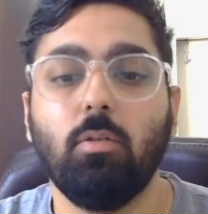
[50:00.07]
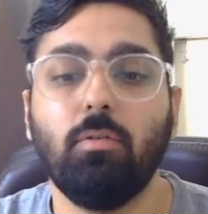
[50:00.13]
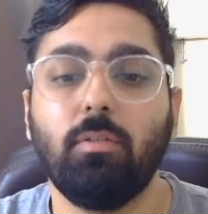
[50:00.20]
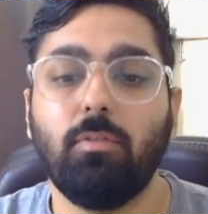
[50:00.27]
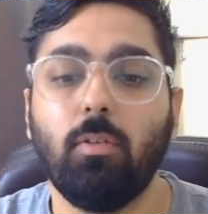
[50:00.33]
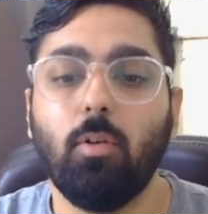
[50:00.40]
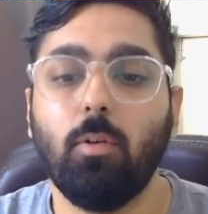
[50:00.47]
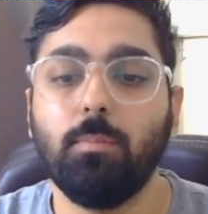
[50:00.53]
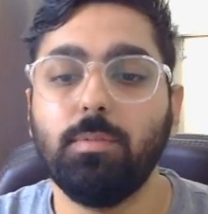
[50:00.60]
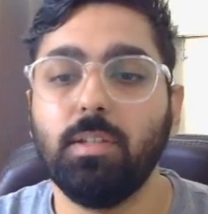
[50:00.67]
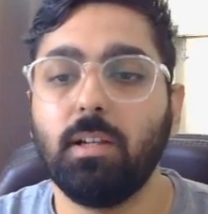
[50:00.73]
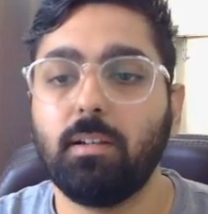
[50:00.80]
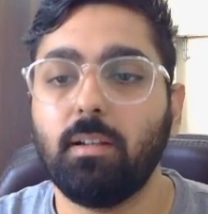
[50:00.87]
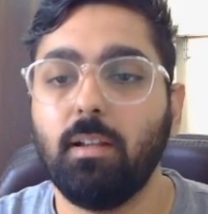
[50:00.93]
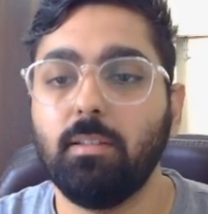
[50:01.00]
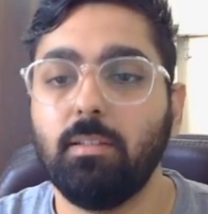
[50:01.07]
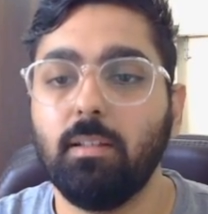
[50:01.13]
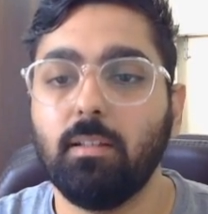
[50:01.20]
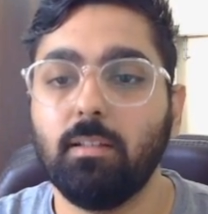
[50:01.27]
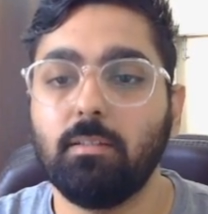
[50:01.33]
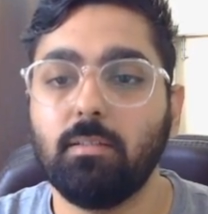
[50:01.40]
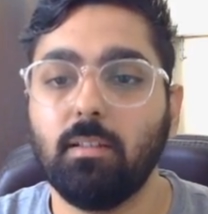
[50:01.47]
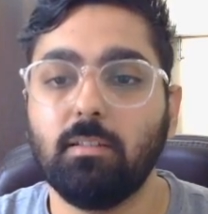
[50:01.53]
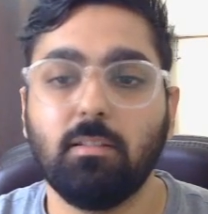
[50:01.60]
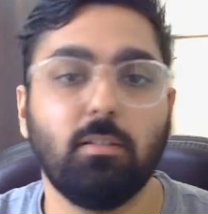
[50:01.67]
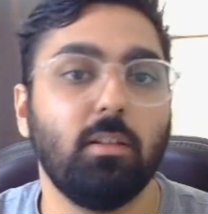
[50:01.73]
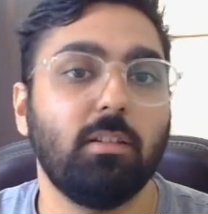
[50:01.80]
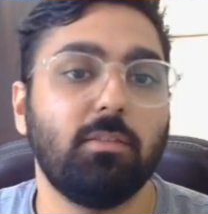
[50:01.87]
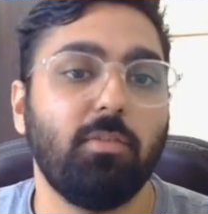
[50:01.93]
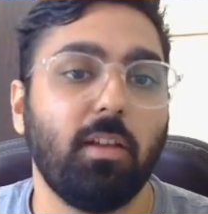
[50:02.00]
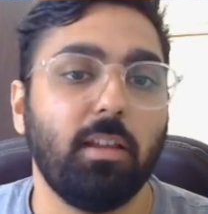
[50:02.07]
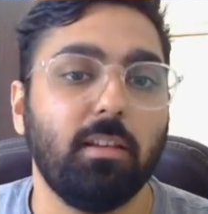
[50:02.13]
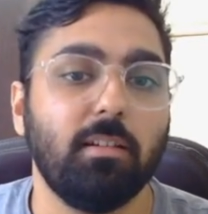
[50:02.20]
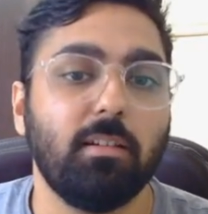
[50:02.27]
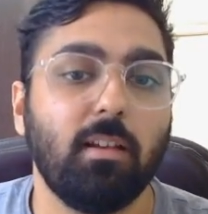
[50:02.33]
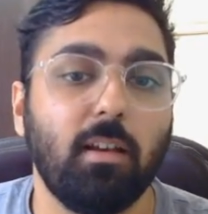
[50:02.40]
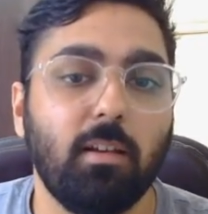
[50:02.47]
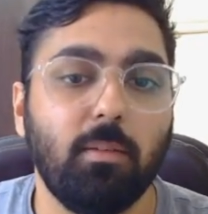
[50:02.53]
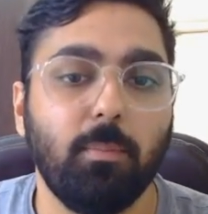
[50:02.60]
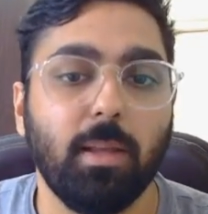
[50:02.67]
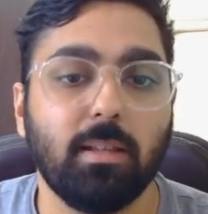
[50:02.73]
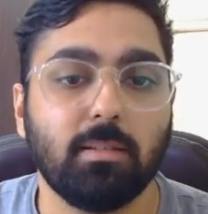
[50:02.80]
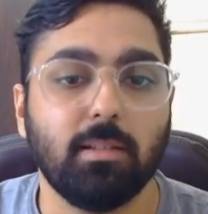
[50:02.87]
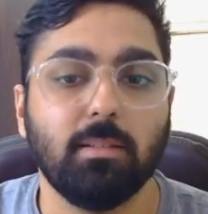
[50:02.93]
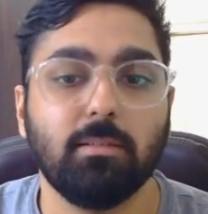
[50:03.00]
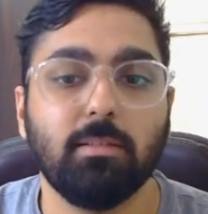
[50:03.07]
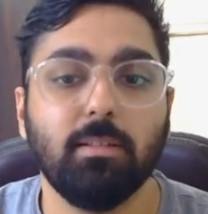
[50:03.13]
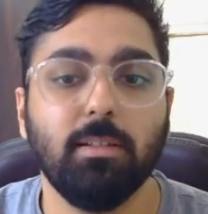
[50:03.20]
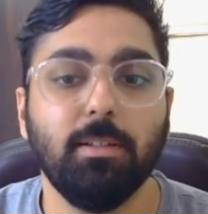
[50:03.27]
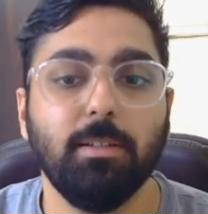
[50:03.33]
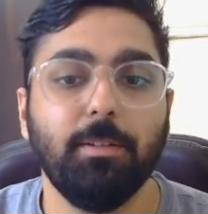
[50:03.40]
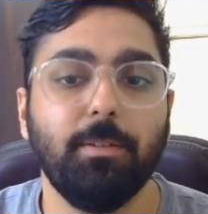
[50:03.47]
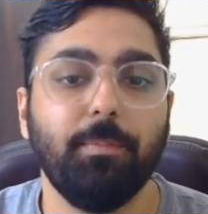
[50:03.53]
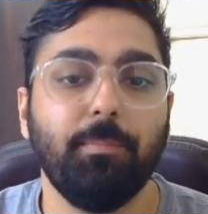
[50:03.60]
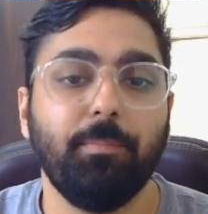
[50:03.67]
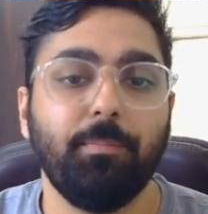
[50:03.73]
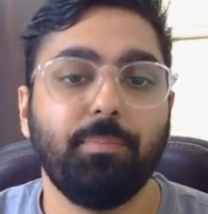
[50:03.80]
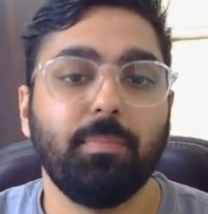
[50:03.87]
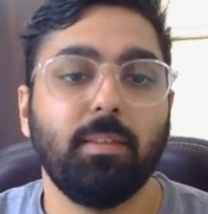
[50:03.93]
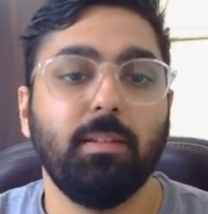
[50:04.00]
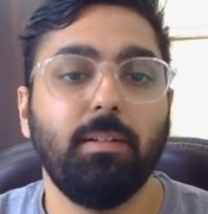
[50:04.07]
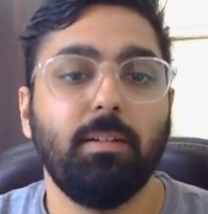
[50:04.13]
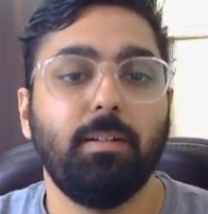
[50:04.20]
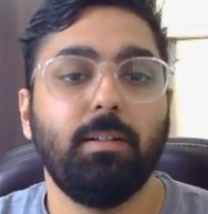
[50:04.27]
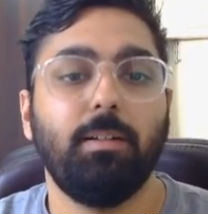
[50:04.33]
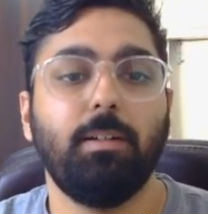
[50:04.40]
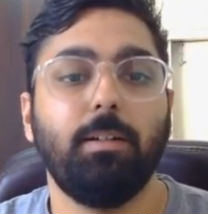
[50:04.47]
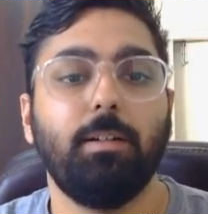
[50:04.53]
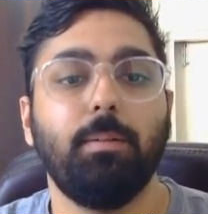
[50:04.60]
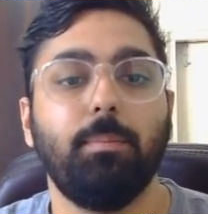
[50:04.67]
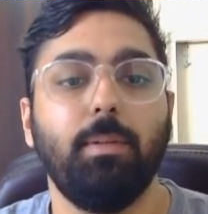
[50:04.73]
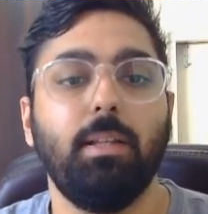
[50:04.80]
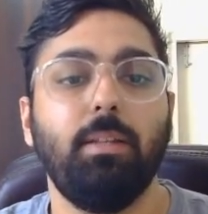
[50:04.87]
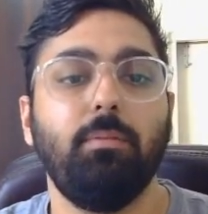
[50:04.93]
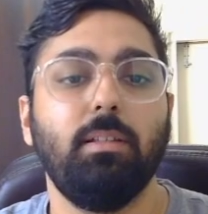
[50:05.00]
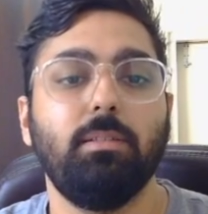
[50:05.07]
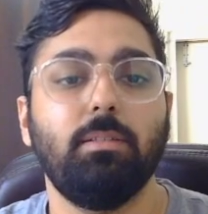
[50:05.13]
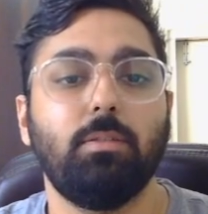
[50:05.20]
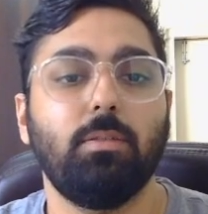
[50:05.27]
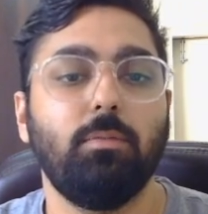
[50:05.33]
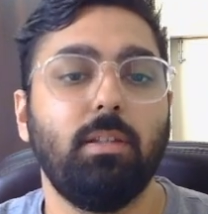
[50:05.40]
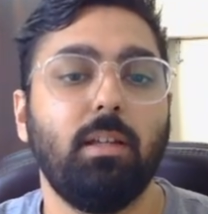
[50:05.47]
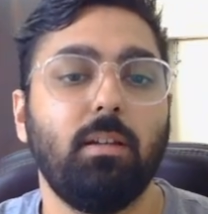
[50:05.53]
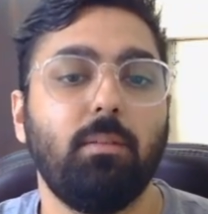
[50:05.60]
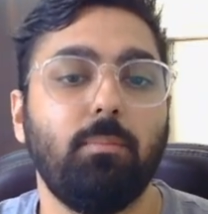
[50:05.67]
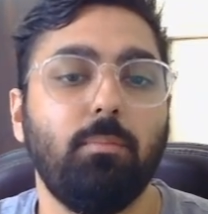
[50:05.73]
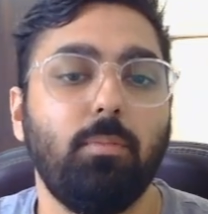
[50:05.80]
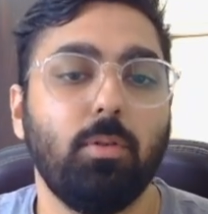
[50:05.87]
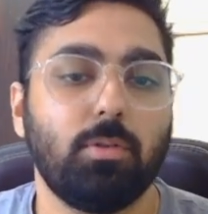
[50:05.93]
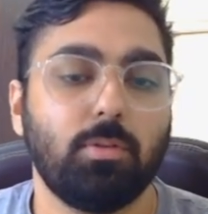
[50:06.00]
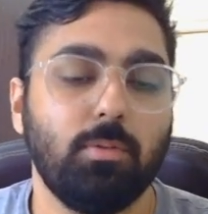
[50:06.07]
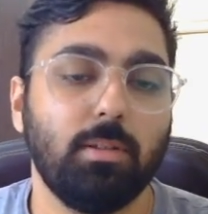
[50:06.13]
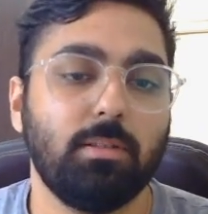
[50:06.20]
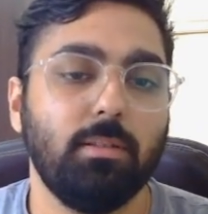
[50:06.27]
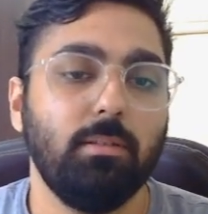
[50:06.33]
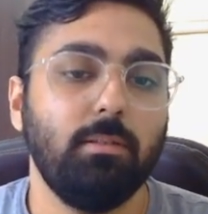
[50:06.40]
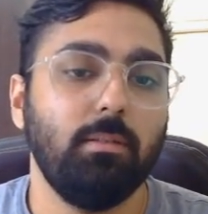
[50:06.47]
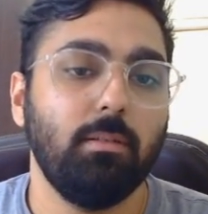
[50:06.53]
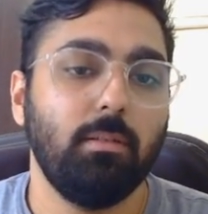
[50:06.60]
Overflow object, I think it's fine. It makes sense. Anyways, so we get post question.